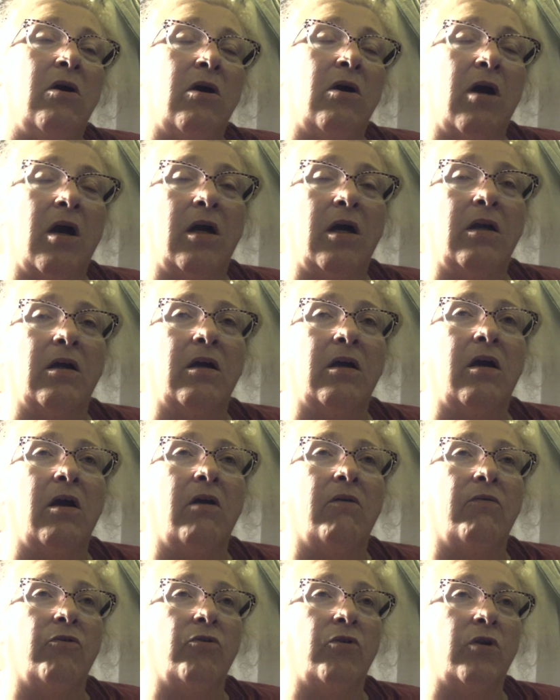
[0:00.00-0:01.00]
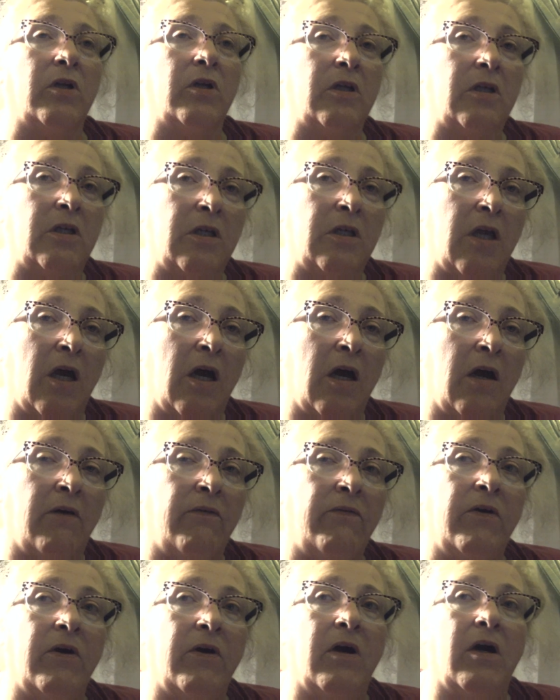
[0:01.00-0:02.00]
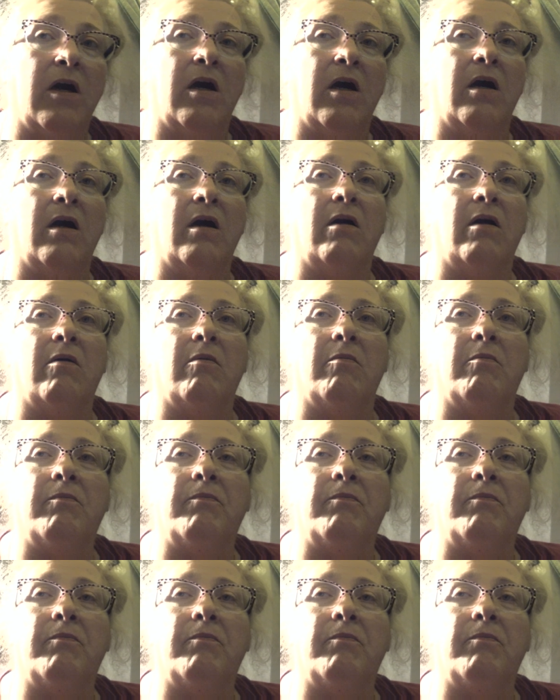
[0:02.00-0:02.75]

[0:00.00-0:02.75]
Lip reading: got uncovered and stuff, because